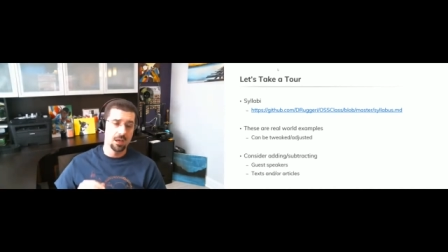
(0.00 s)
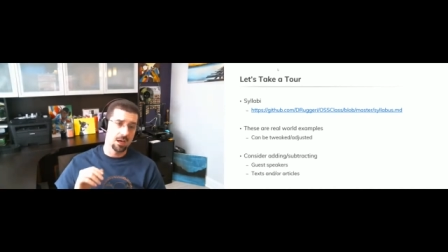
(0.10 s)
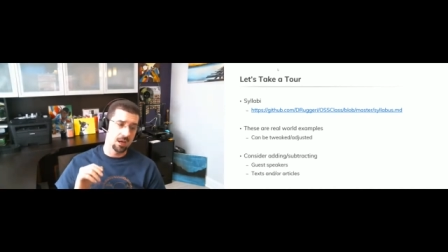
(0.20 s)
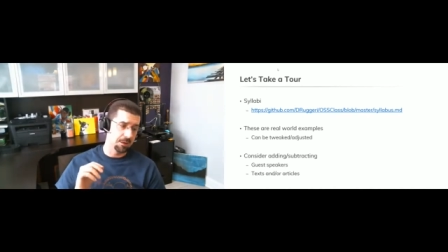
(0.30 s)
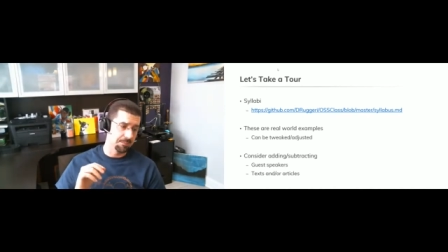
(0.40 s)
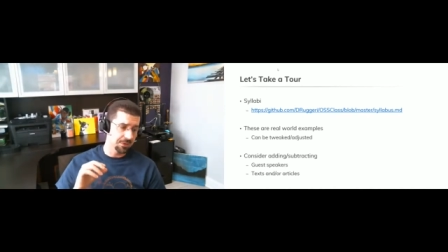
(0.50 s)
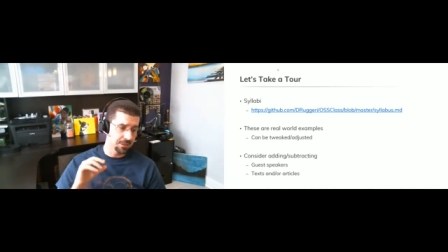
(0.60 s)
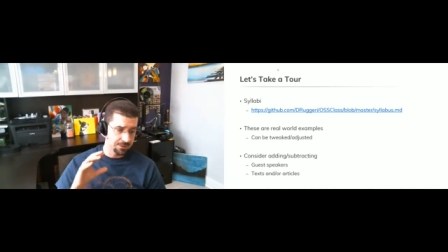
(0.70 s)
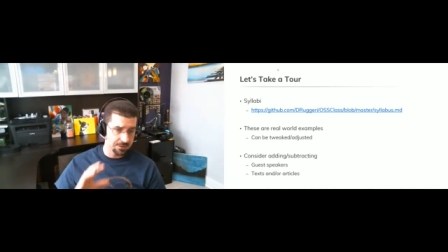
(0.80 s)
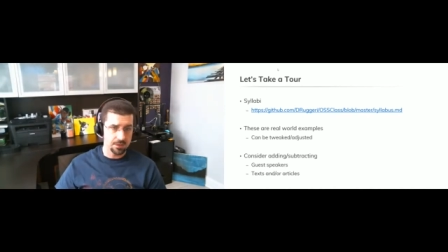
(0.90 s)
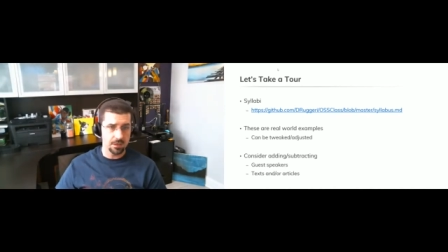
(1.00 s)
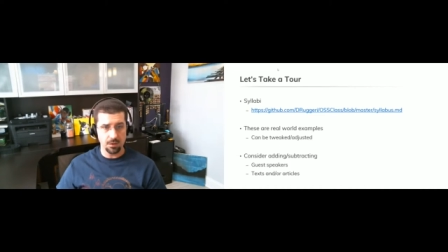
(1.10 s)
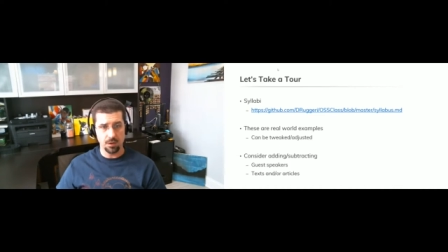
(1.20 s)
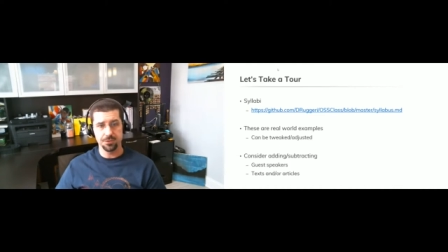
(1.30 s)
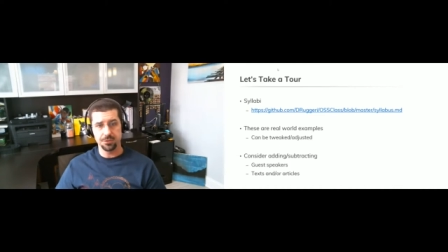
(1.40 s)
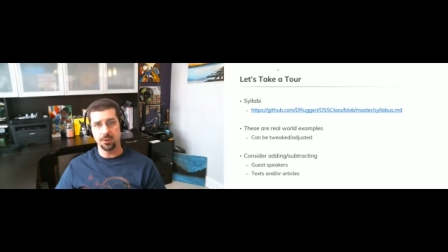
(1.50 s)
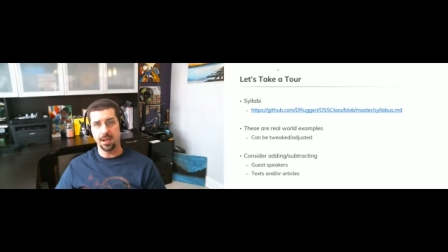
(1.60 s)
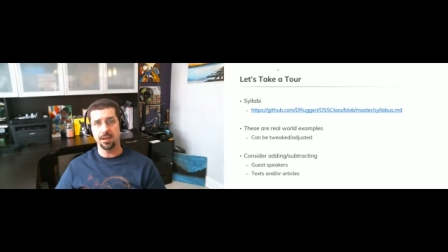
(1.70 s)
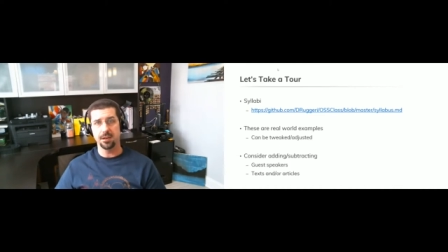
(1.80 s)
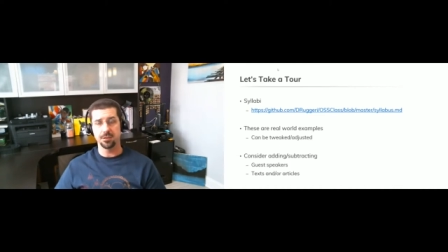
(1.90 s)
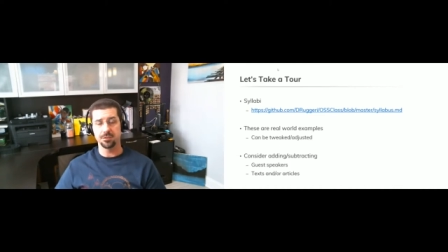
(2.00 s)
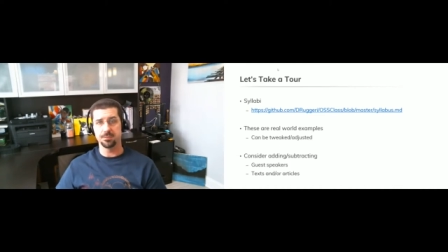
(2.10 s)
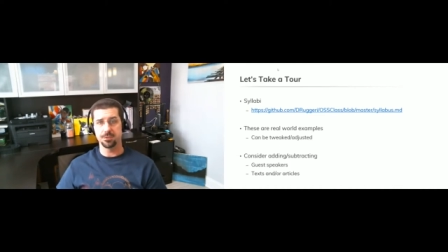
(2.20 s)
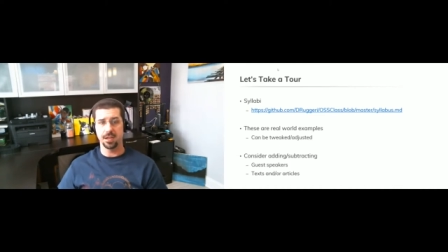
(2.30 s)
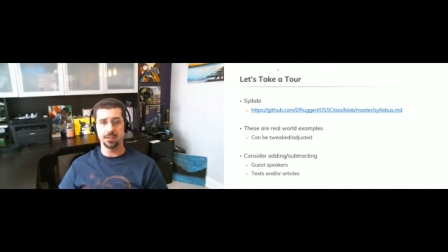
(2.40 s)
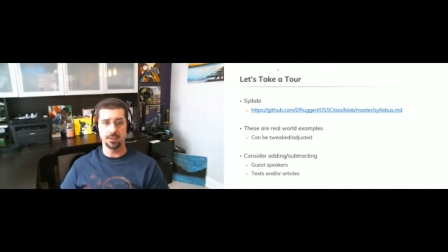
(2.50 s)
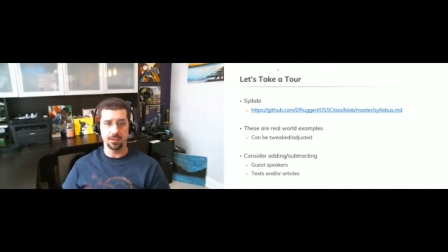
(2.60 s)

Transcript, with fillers: Um, consider also adding or subtracting